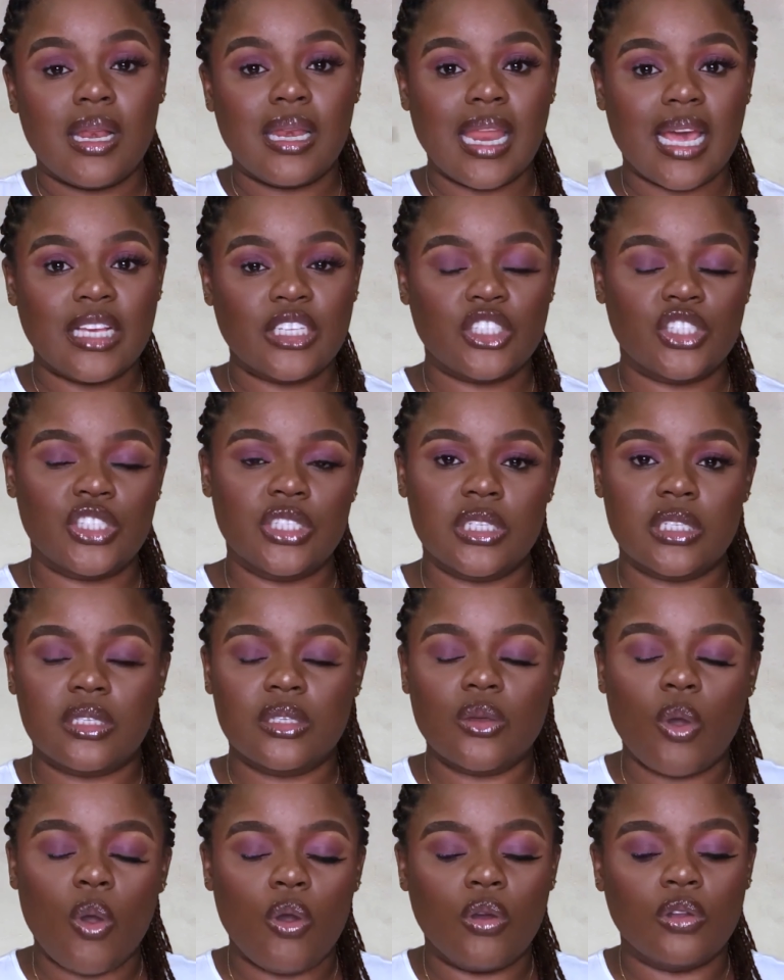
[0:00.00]

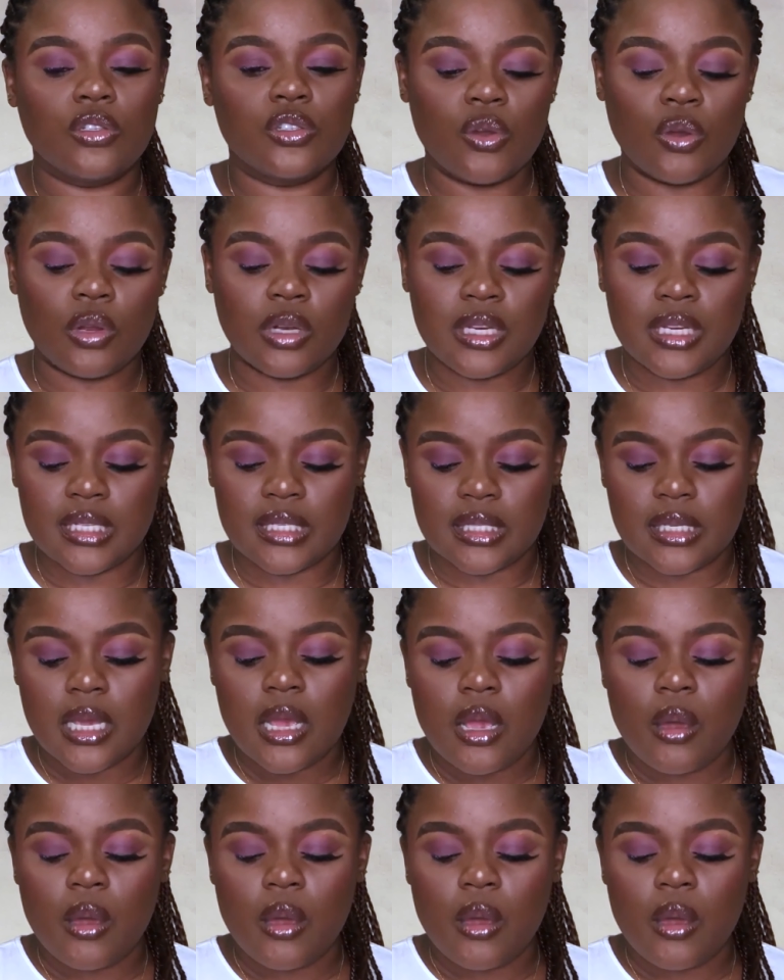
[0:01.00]
lashes on your lid.